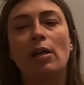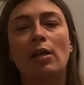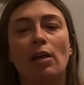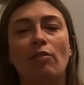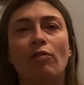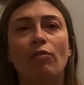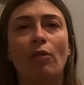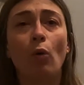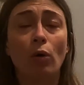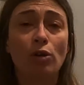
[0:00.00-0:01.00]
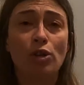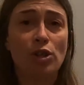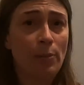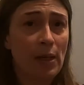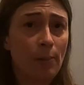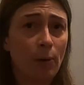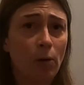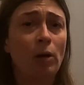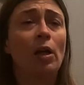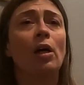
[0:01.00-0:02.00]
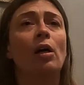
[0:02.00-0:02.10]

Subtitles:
give orders to people.